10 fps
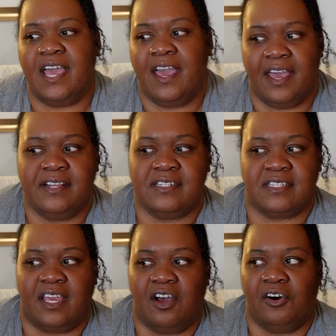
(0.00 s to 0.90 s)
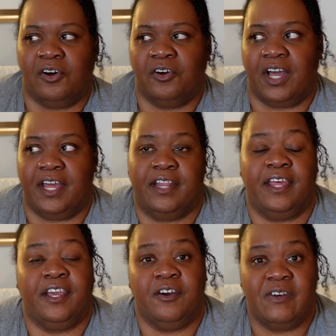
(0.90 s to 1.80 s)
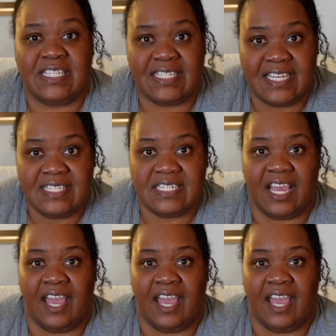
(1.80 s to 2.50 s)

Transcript: and they all kind of like coexist.